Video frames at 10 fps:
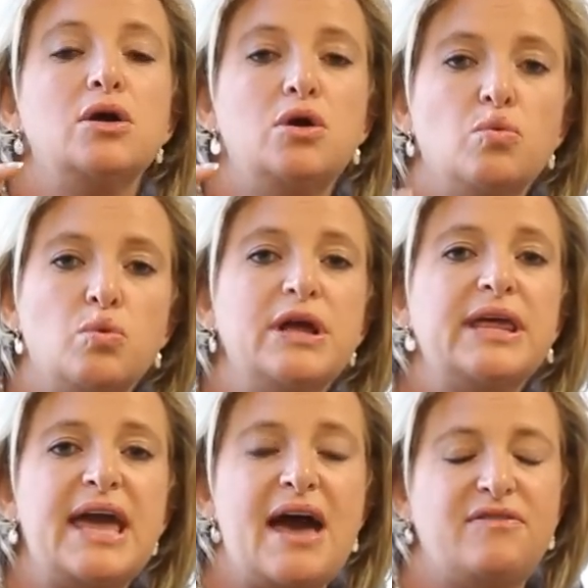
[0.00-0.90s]
You
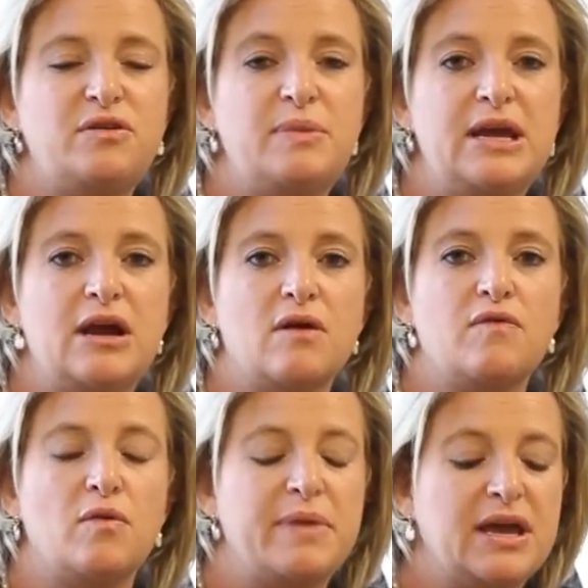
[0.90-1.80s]
really have to be
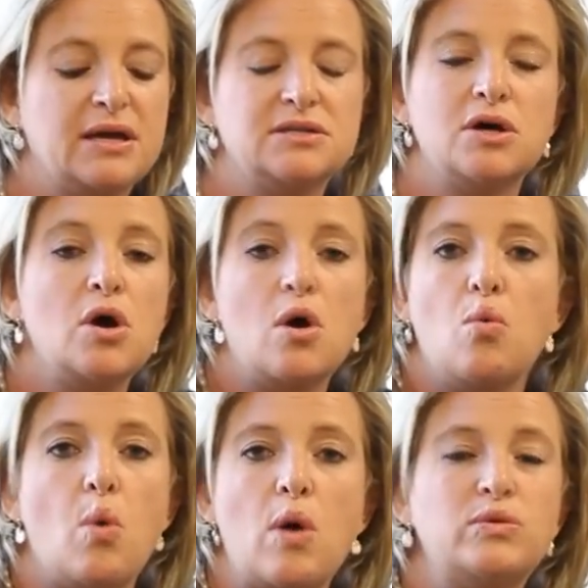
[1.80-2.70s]
careful because
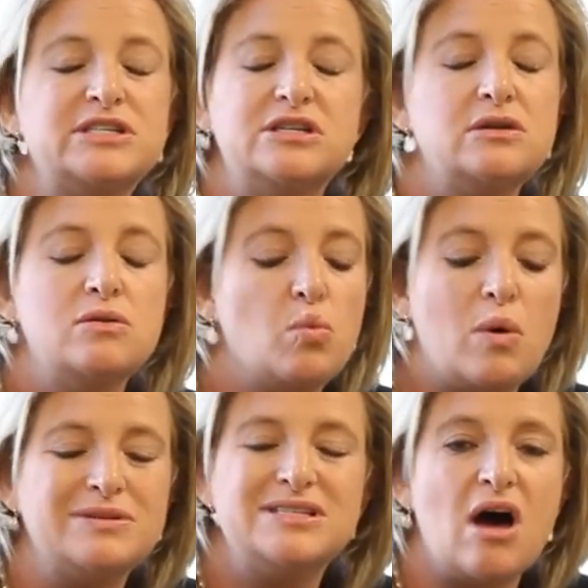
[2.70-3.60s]
what
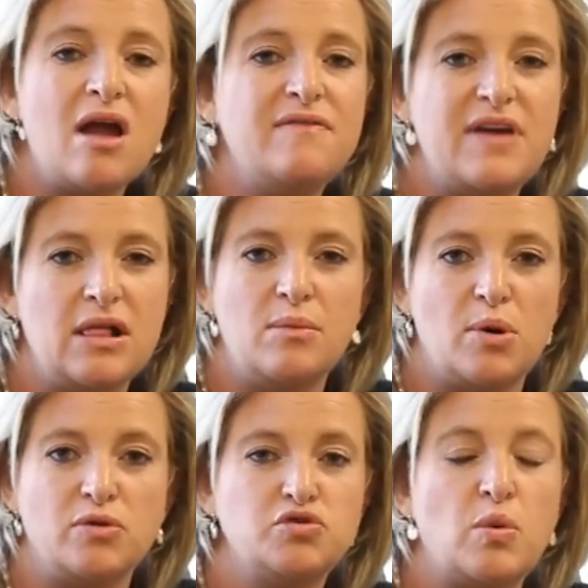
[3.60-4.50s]
was not
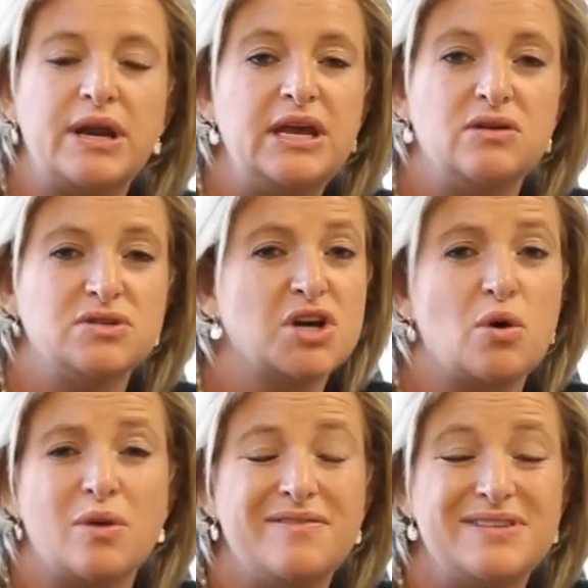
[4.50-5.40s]
available 20 years ago or